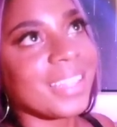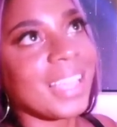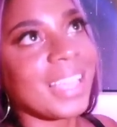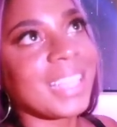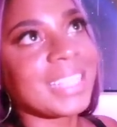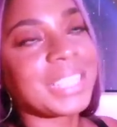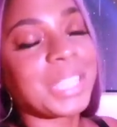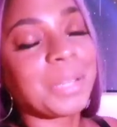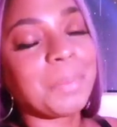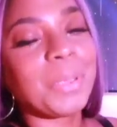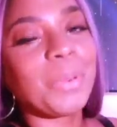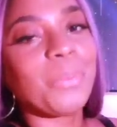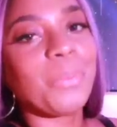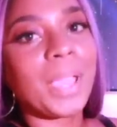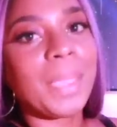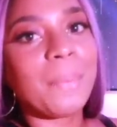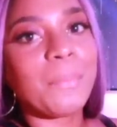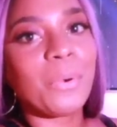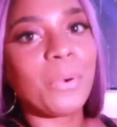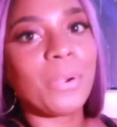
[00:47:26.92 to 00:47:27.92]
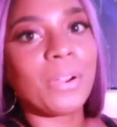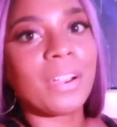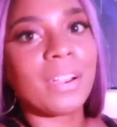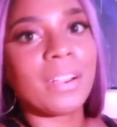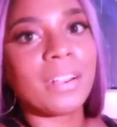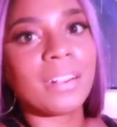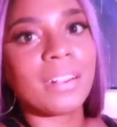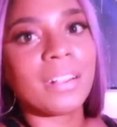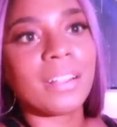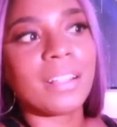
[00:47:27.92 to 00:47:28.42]
It's gonna be way
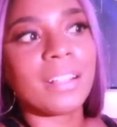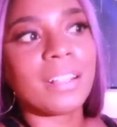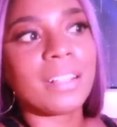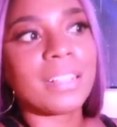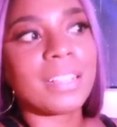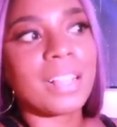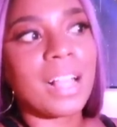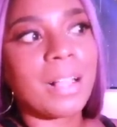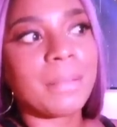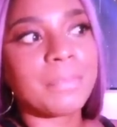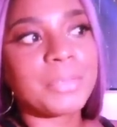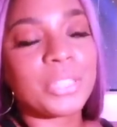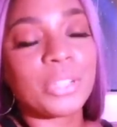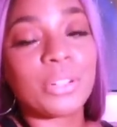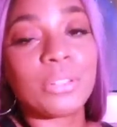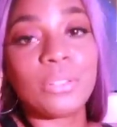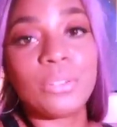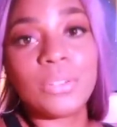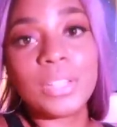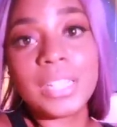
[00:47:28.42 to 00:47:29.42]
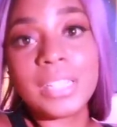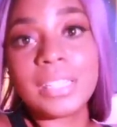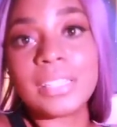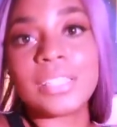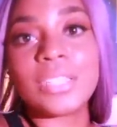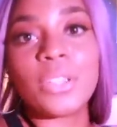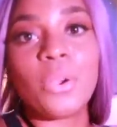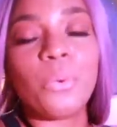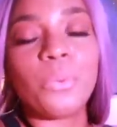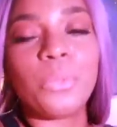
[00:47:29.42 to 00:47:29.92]
more um, secluded,
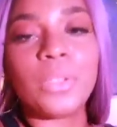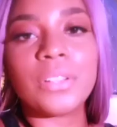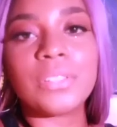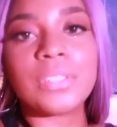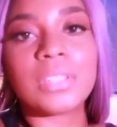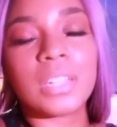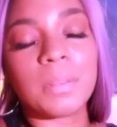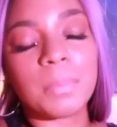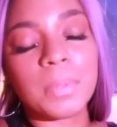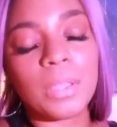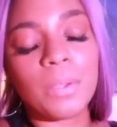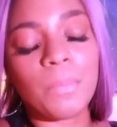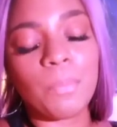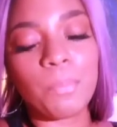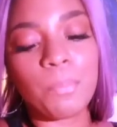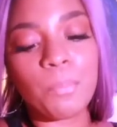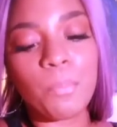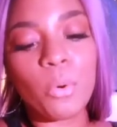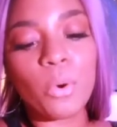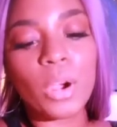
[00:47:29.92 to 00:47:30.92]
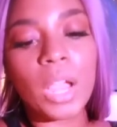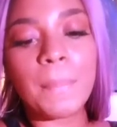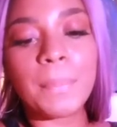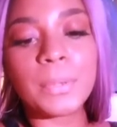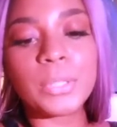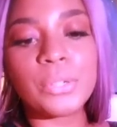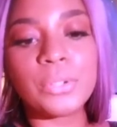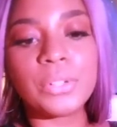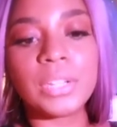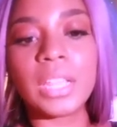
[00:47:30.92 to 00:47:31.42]
so there's gonna be more
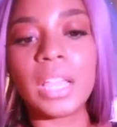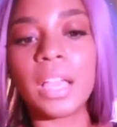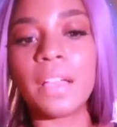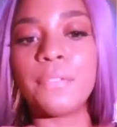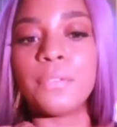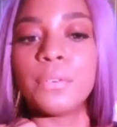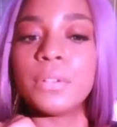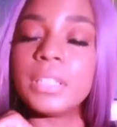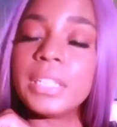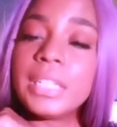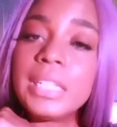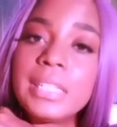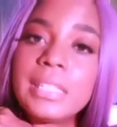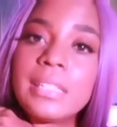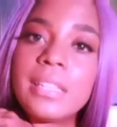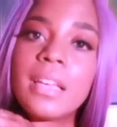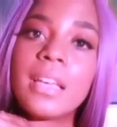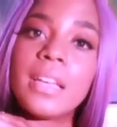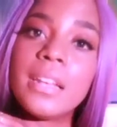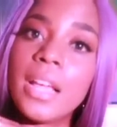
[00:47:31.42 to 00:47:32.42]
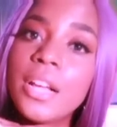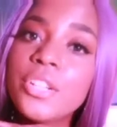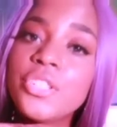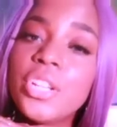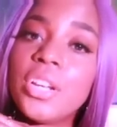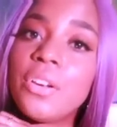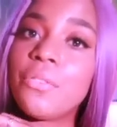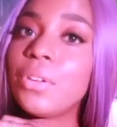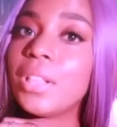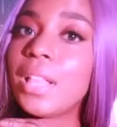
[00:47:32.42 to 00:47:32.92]
opportunity of release and
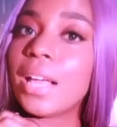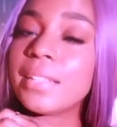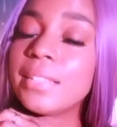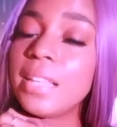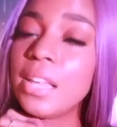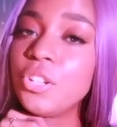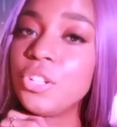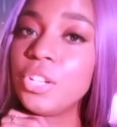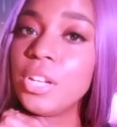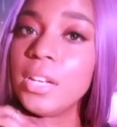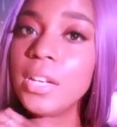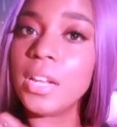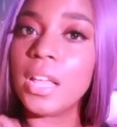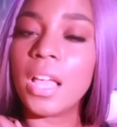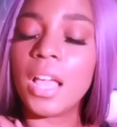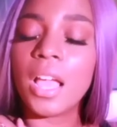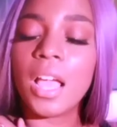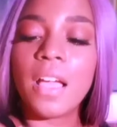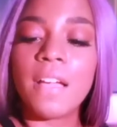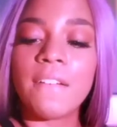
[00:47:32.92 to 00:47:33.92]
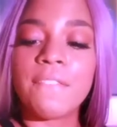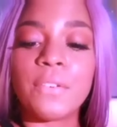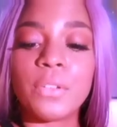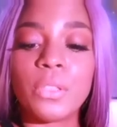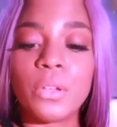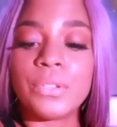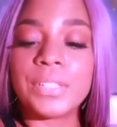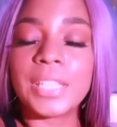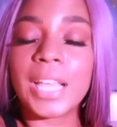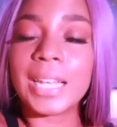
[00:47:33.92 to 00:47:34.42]
connection and relaxation for
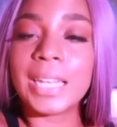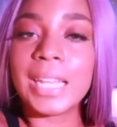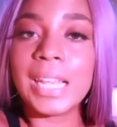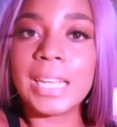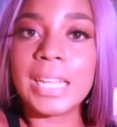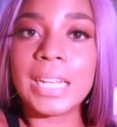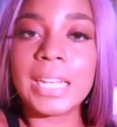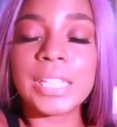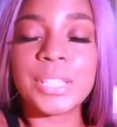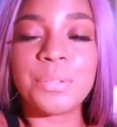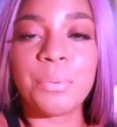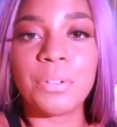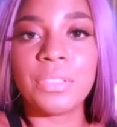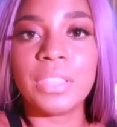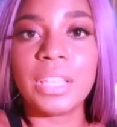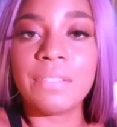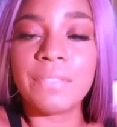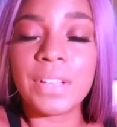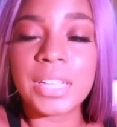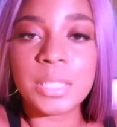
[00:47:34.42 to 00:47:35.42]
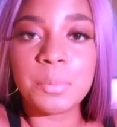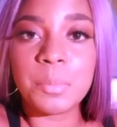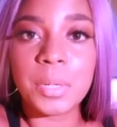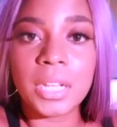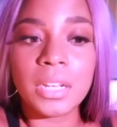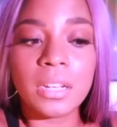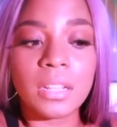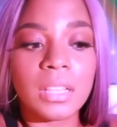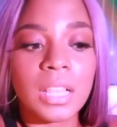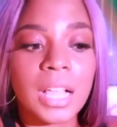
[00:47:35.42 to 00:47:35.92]
those that need it. It's worth the
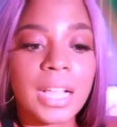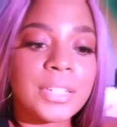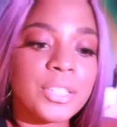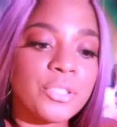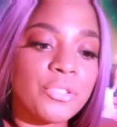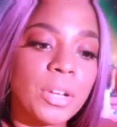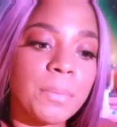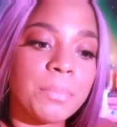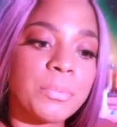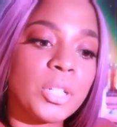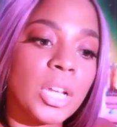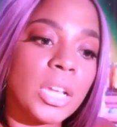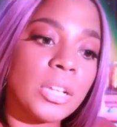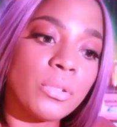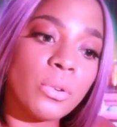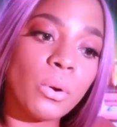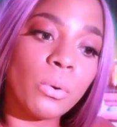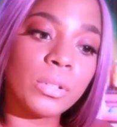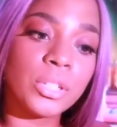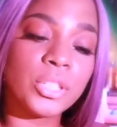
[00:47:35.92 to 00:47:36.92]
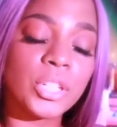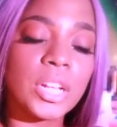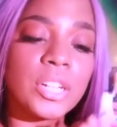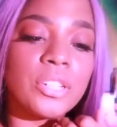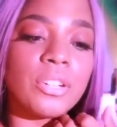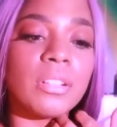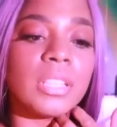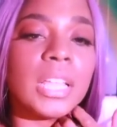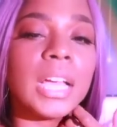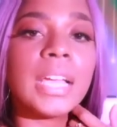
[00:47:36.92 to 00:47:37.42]
investment. The last trip cha totally
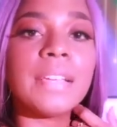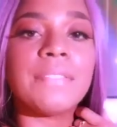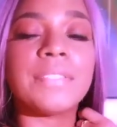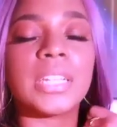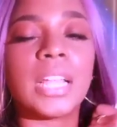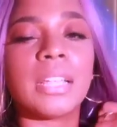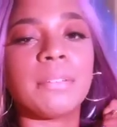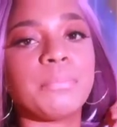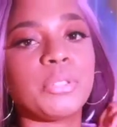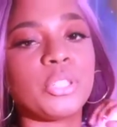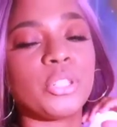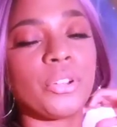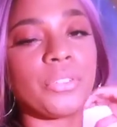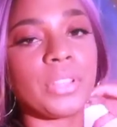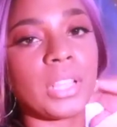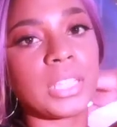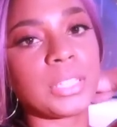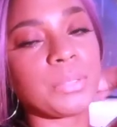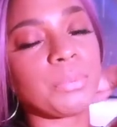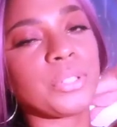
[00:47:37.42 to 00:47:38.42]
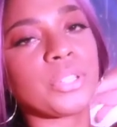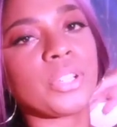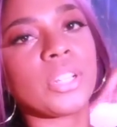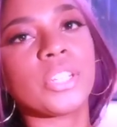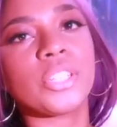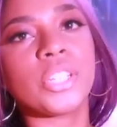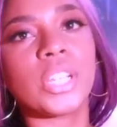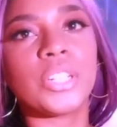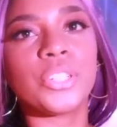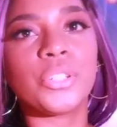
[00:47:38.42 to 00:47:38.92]
changed our lives, and I'm sure that this one's
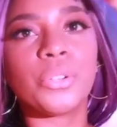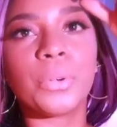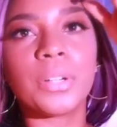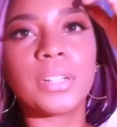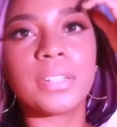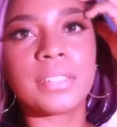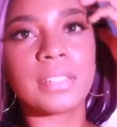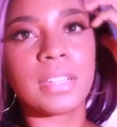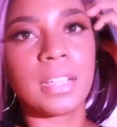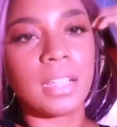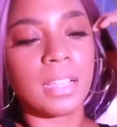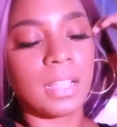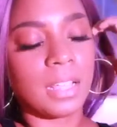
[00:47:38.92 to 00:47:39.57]
gonna change yours.